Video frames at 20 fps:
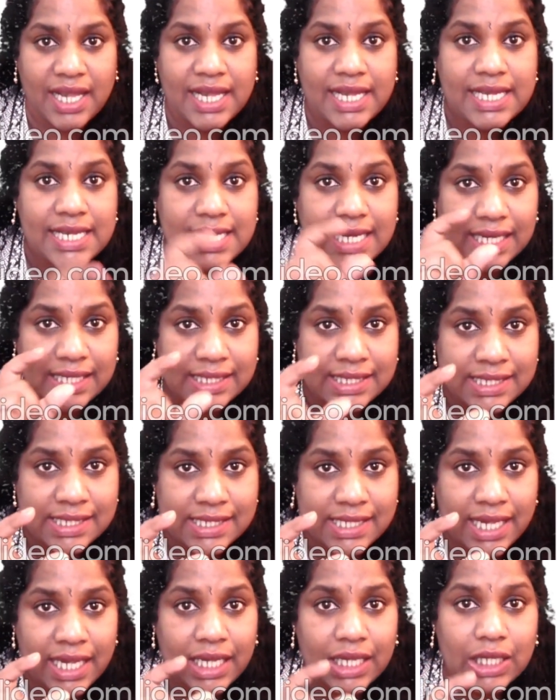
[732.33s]

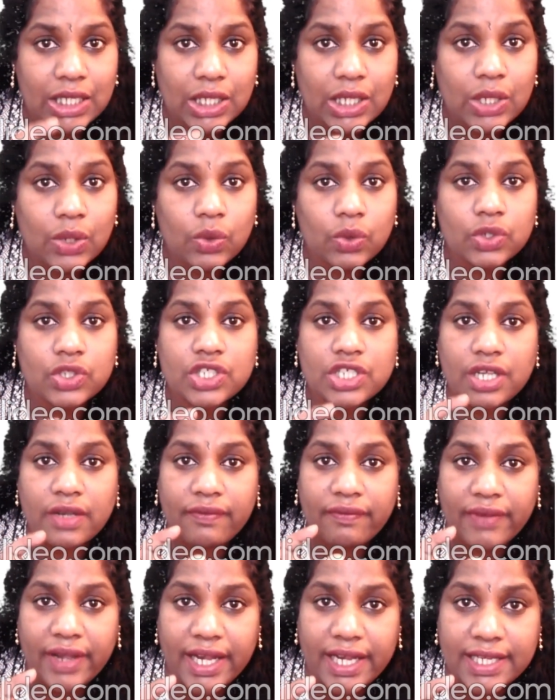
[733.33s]

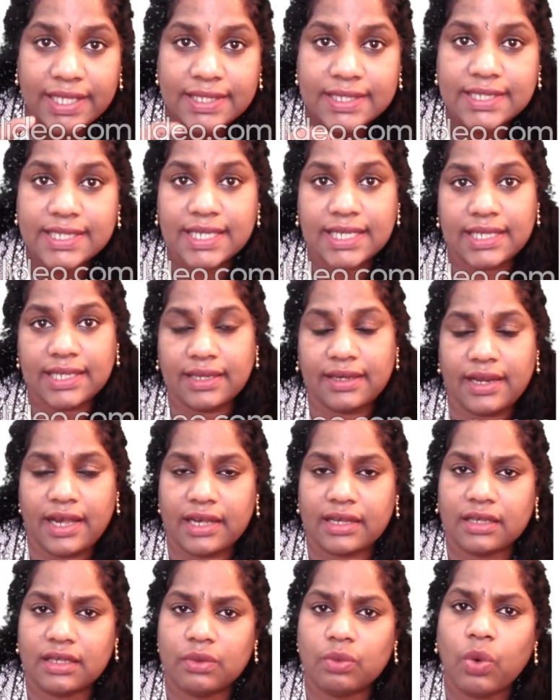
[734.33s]
Consecutive interior
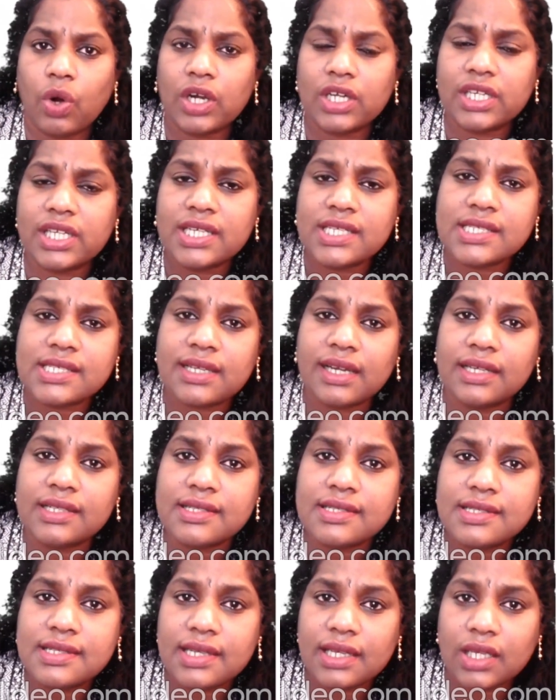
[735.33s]
angle. What is
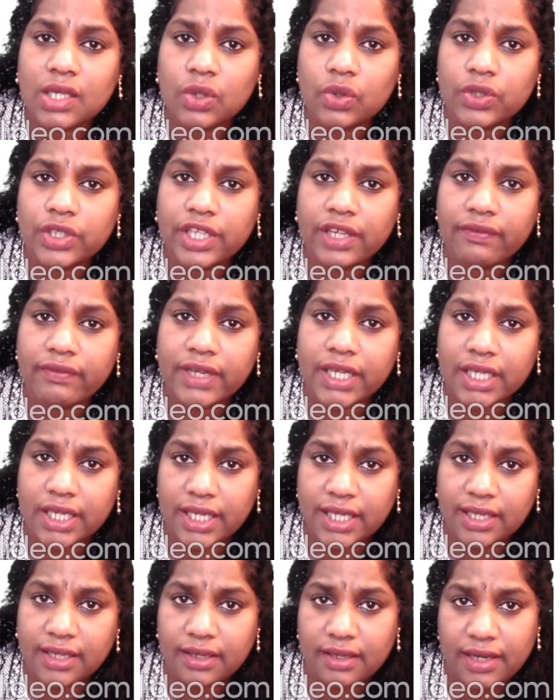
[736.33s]
consecutive
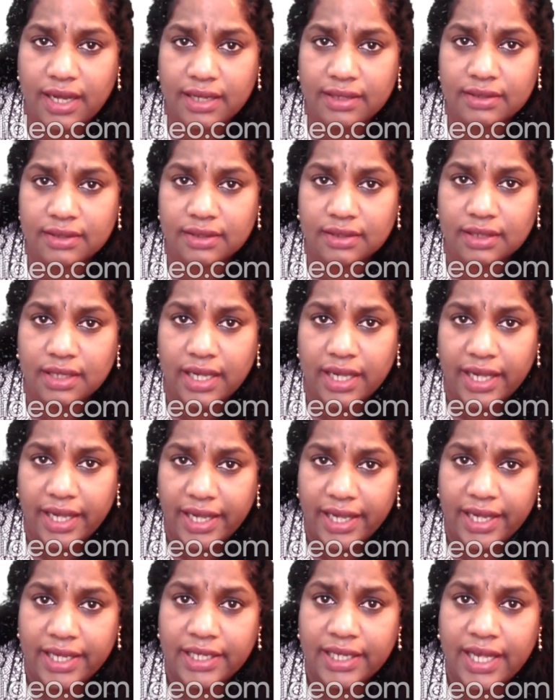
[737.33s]
interior angle?
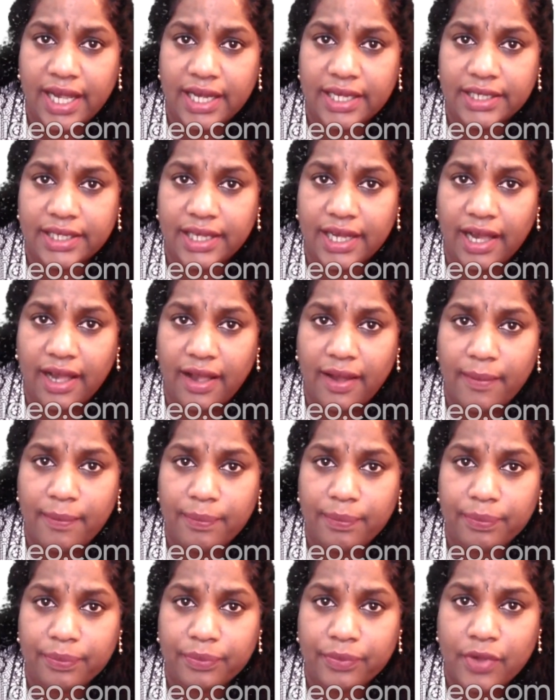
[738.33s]
Any idea?
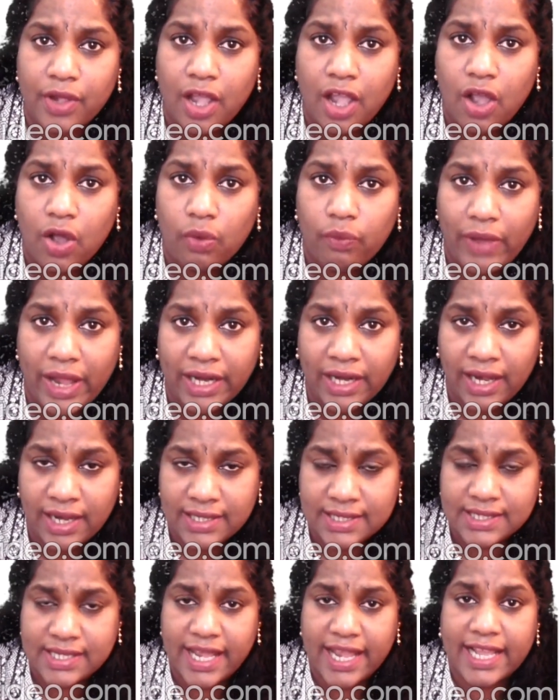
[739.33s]
When I
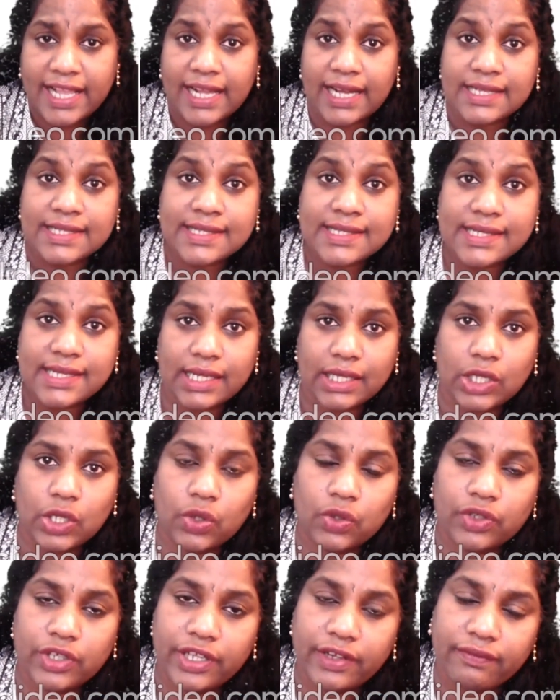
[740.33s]
say
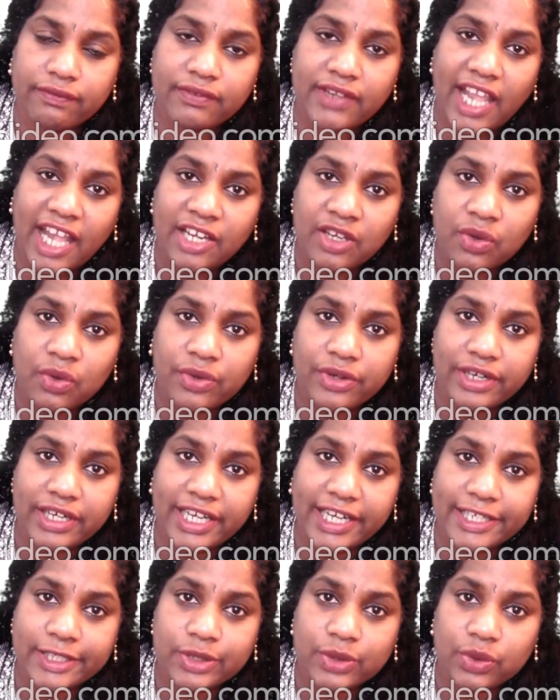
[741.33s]
consecutive, can you
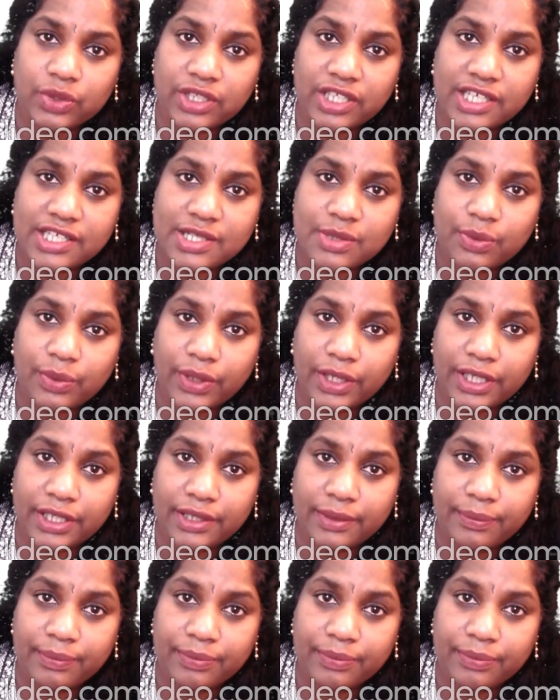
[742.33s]
relate to this word?